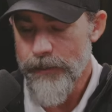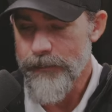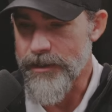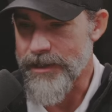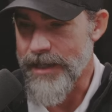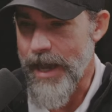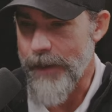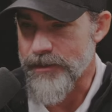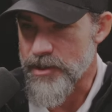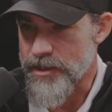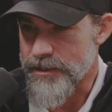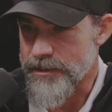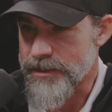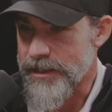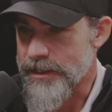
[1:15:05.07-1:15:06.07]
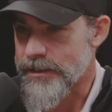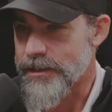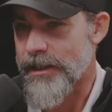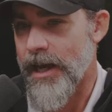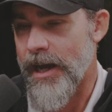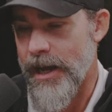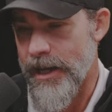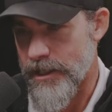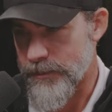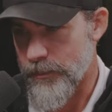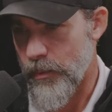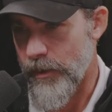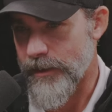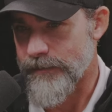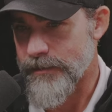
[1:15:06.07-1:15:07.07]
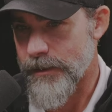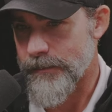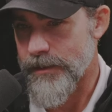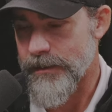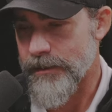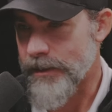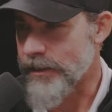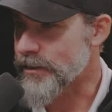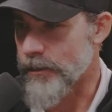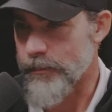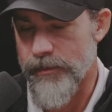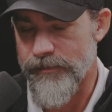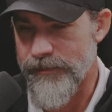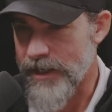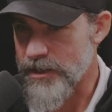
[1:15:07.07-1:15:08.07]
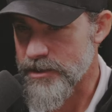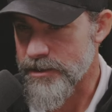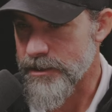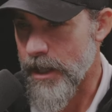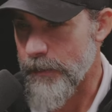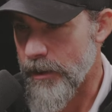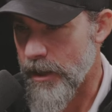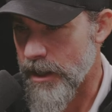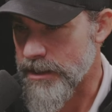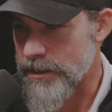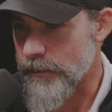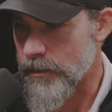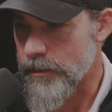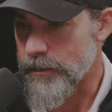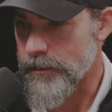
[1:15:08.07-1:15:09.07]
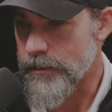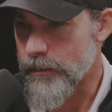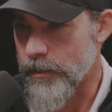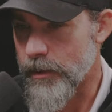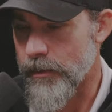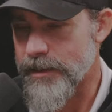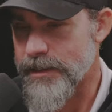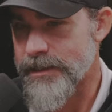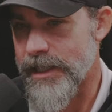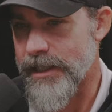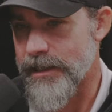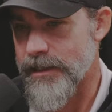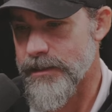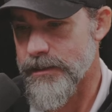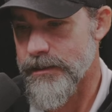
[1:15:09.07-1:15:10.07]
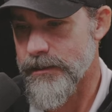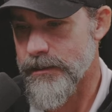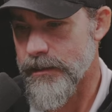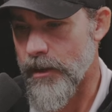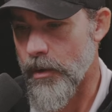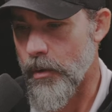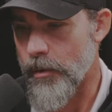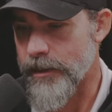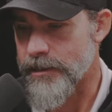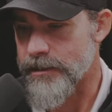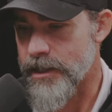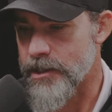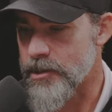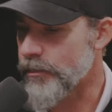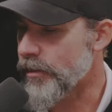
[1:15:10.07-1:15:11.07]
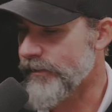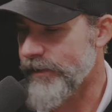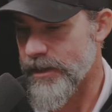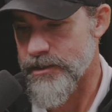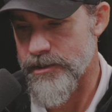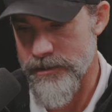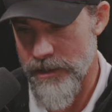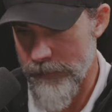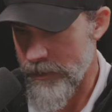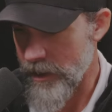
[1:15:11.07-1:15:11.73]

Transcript: but the apogee is getting to the highest point of something. Like I said, perfection is not possible, and we always say this in our organization: perfection is not